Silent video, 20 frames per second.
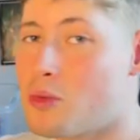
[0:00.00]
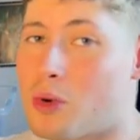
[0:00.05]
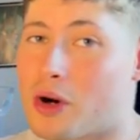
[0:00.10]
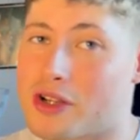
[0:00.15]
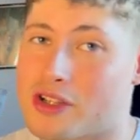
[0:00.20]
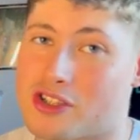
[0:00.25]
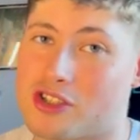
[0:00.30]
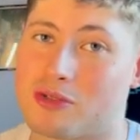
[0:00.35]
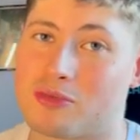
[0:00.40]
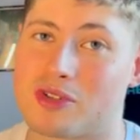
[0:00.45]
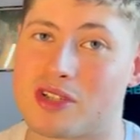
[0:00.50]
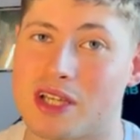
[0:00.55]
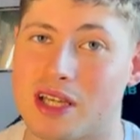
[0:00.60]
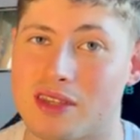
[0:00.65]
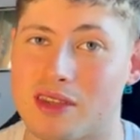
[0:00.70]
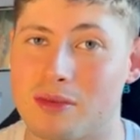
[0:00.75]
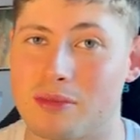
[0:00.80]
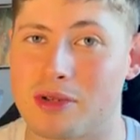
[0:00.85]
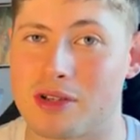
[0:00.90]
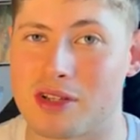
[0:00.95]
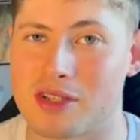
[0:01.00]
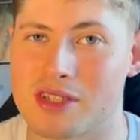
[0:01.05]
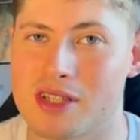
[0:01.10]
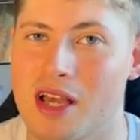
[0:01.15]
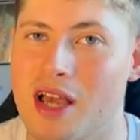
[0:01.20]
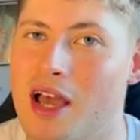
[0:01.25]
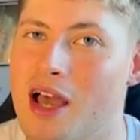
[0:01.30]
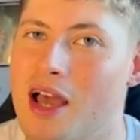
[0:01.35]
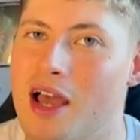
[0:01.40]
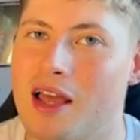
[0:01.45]
want to protect them, because
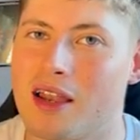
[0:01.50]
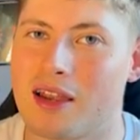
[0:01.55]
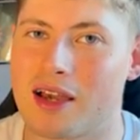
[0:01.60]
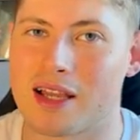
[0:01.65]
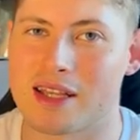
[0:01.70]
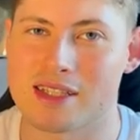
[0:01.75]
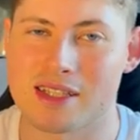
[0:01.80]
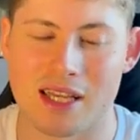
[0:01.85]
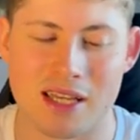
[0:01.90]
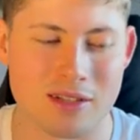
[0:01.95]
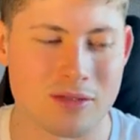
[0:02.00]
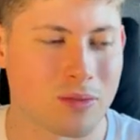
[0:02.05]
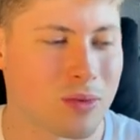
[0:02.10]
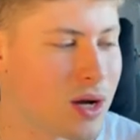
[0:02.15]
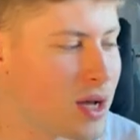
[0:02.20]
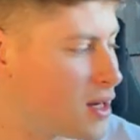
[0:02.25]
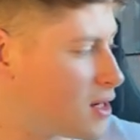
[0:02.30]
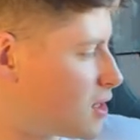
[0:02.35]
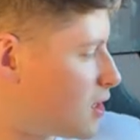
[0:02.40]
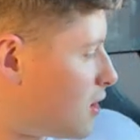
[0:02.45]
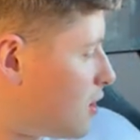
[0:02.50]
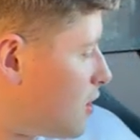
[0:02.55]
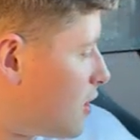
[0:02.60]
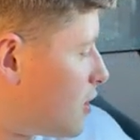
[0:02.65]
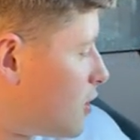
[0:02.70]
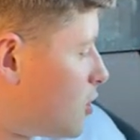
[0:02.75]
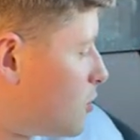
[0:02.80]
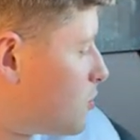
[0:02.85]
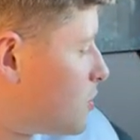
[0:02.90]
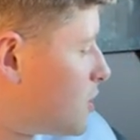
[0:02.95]
like I said, when I
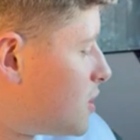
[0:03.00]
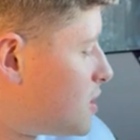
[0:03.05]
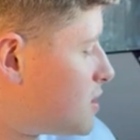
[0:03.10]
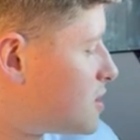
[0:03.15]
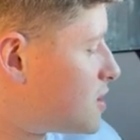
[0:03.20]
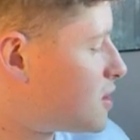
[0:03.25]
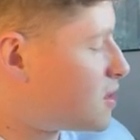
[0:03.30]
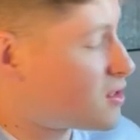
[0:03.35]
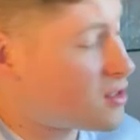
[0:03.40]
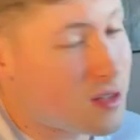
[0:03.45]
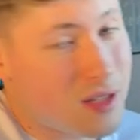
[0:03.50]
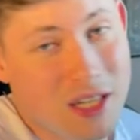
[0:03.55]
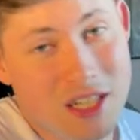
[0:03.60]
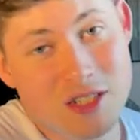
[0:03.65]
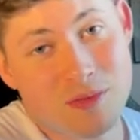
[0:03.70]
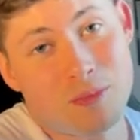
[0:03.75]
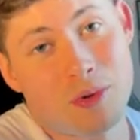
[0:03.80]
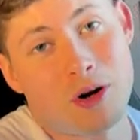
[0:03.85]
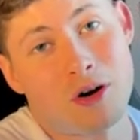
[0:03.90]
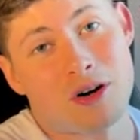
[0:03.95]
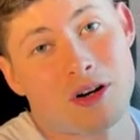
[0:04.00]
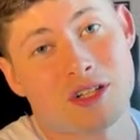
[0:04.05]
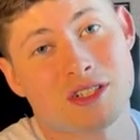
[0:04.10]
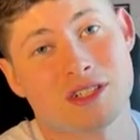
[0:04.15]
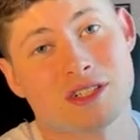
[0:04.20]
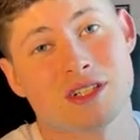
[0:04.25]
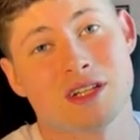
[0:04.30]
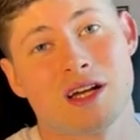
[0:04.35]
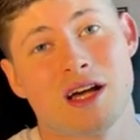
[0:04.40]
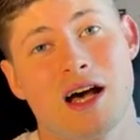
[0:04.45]
opened this
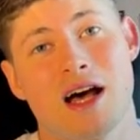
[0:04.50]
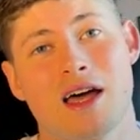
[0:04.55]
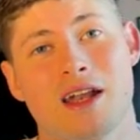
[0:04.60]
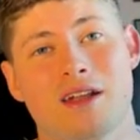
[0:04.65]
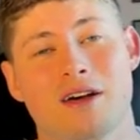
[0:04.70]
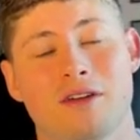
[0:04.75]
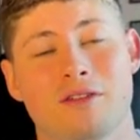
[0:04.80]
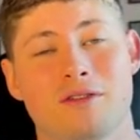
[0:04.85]
box and I